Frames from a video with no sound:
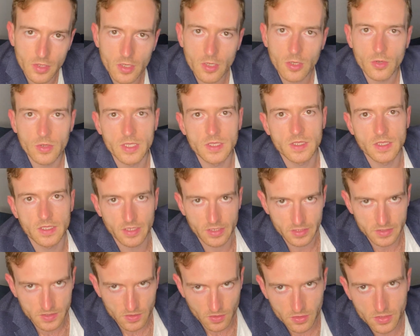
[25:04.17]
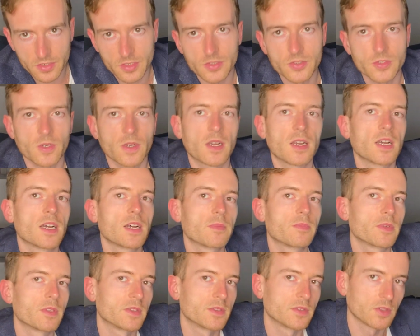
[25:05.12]
though it, it started to
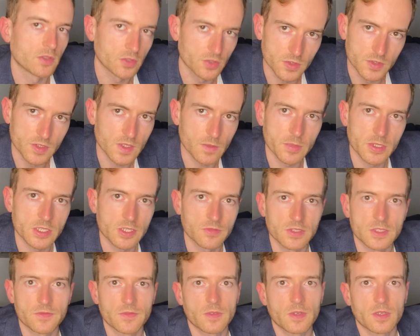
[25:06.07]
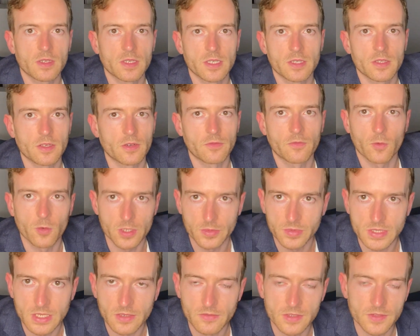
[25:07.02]
drop and lose a bunch of its, like, you know,
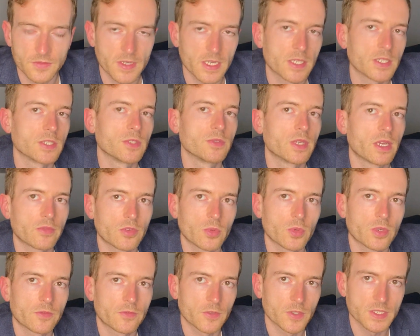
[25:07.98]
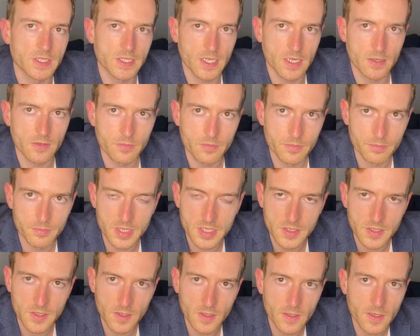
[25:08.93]
40% of its value and everyone freaked out
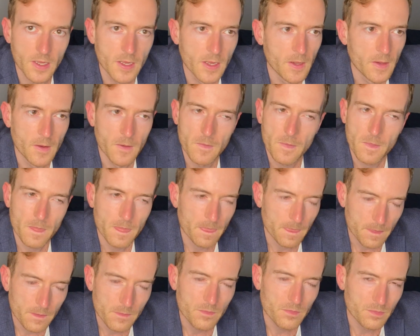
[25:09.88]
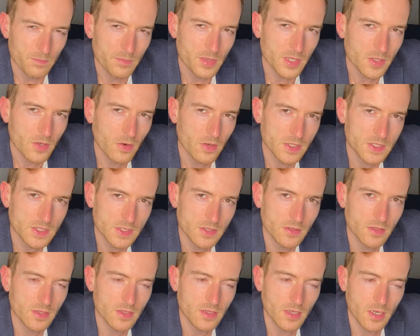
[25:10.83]
mid year. Bitcoin is
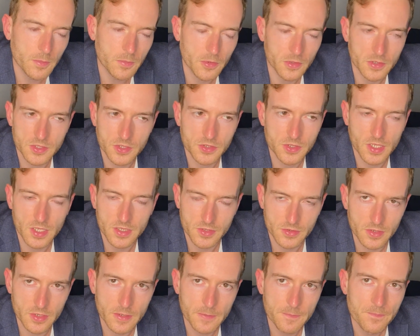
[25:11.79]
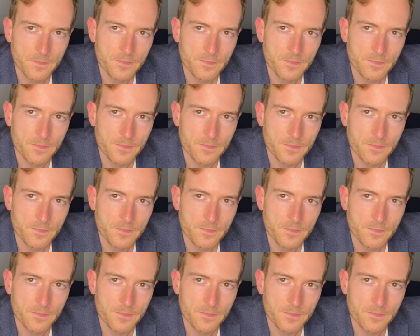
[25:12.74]
still on an upward trajectory.